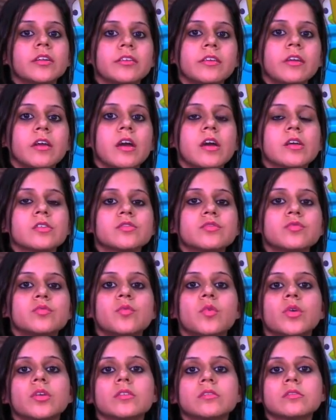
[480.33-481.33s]
idea as
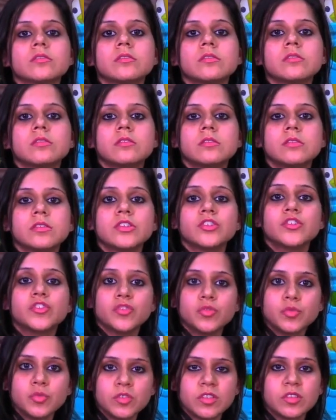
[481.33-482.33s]
to what is the
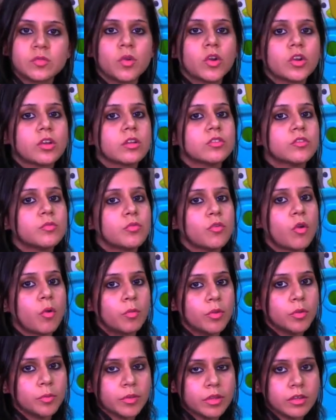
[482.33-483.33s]
issues and what are the
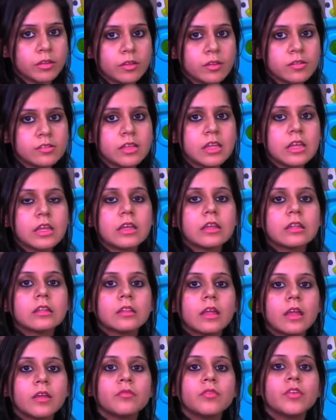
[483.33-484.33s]
problem areas.
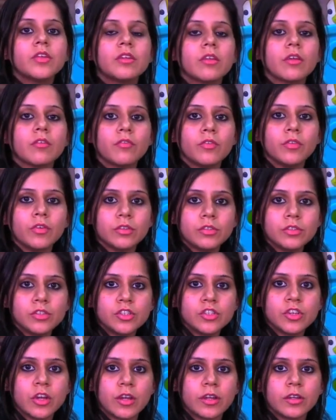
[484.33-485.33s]
Then we refer
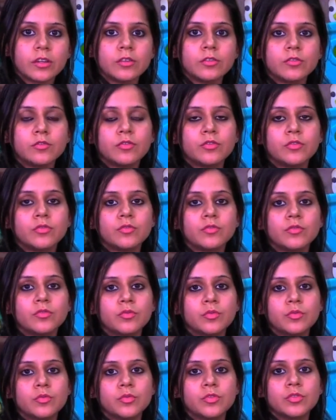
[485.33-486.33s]
the child
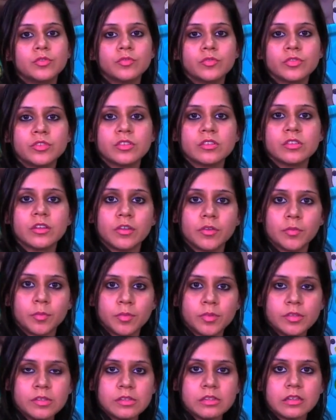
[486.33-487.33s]
to different
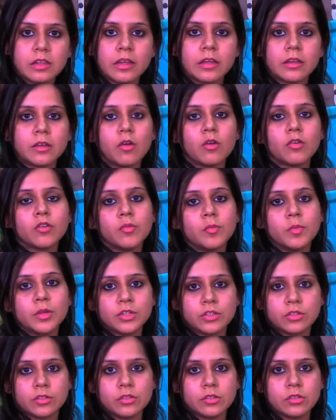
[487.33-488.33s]
therapists like
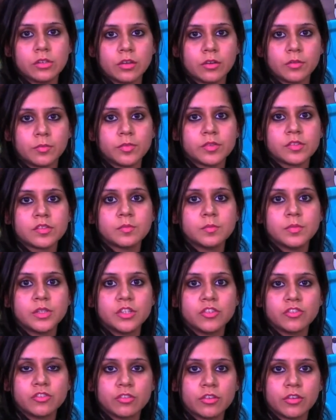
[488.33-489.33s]
occupational therapist,
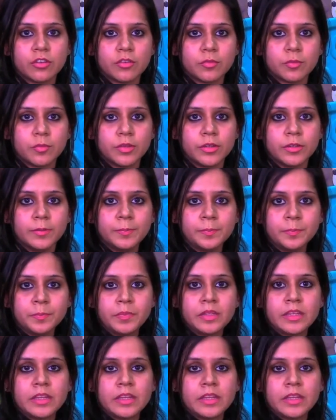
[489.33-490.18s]
speech therapy,